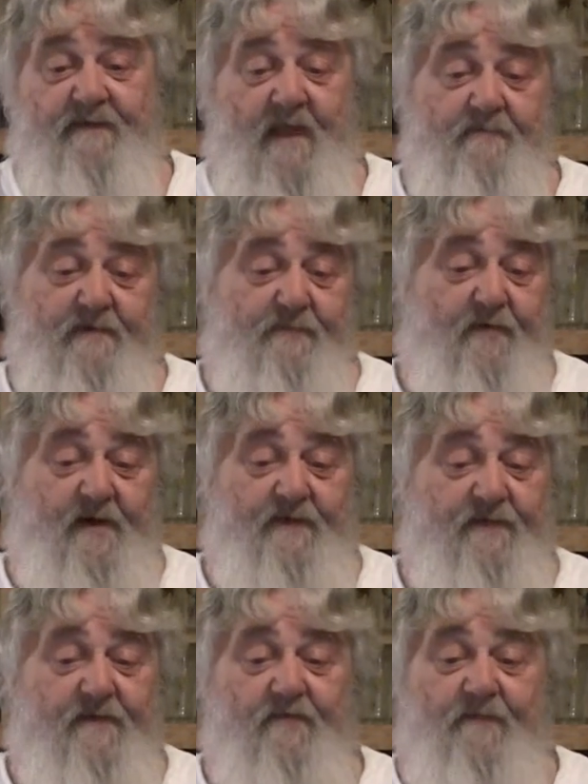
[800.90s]
definitely
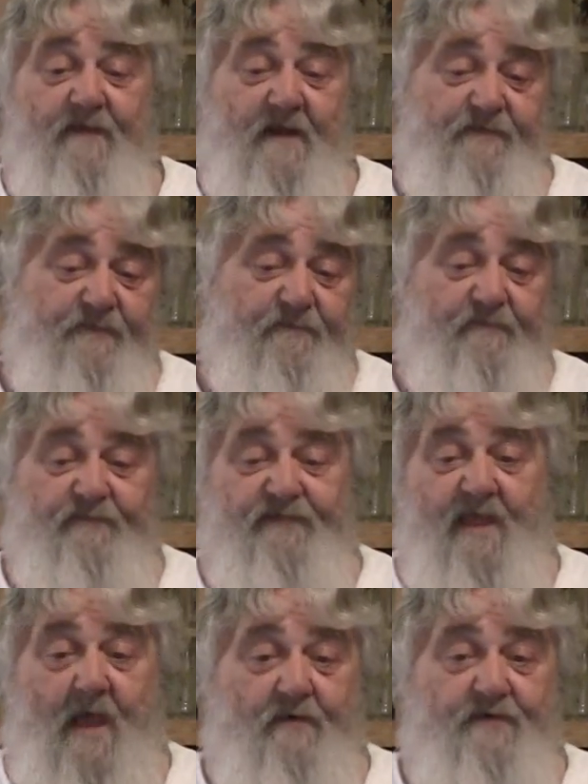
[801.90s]
present with that
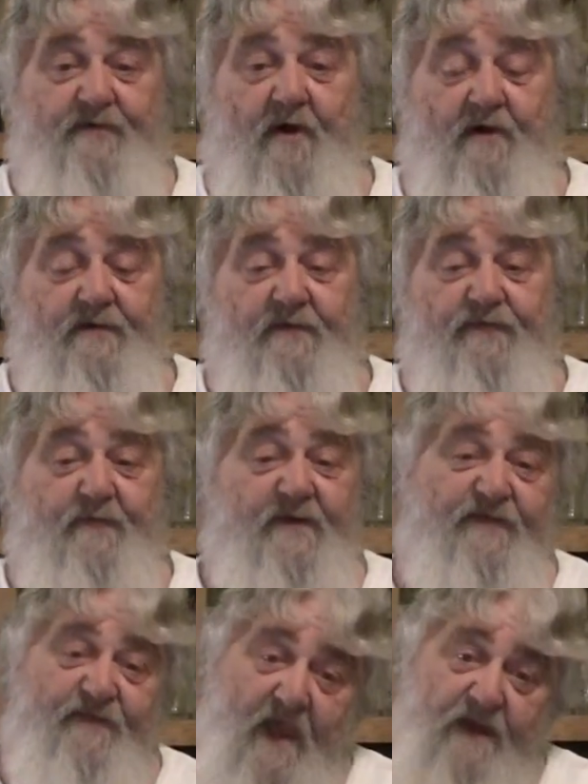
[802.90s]
sour tartness, but
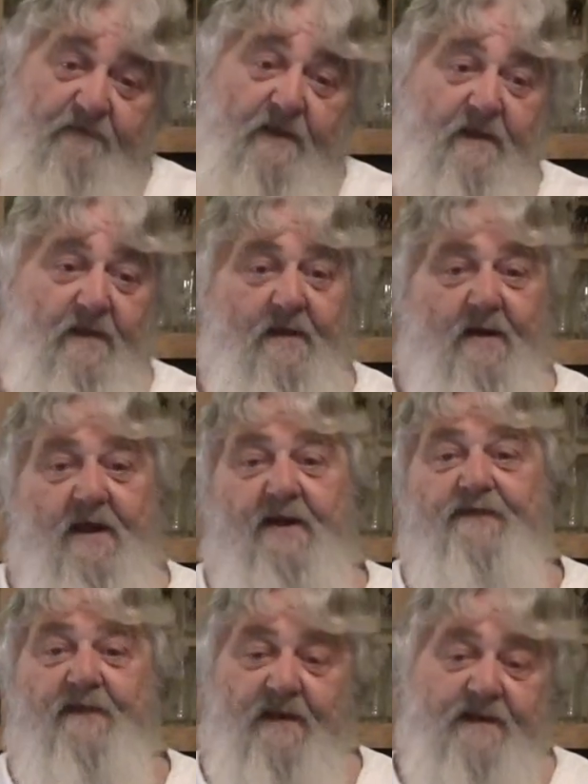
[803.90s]
it's not, like I
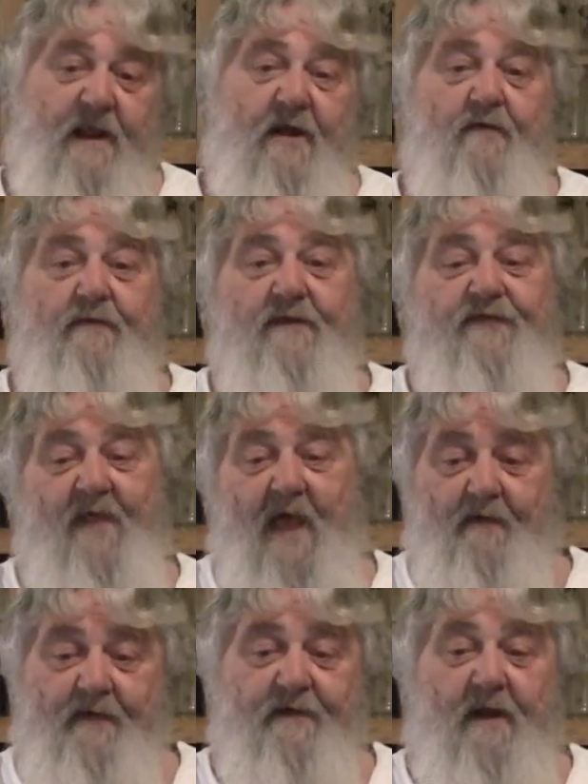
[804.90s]
said, not overly
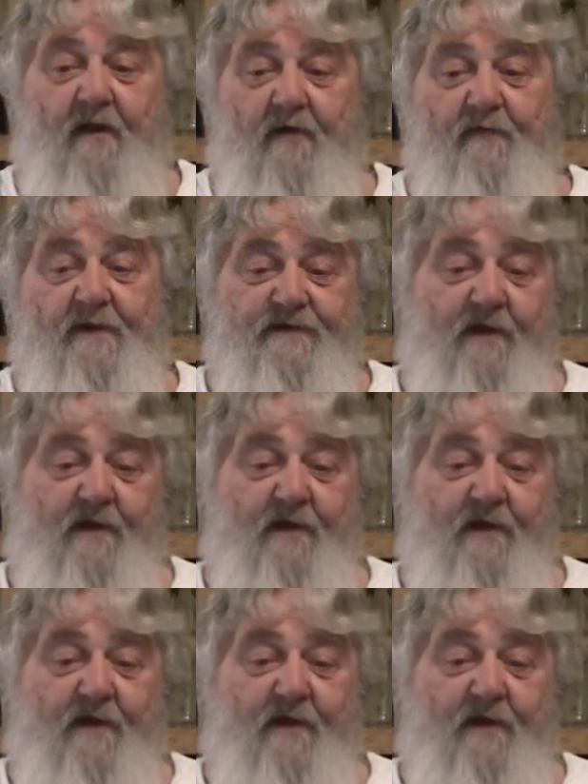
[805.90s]
sour, not overly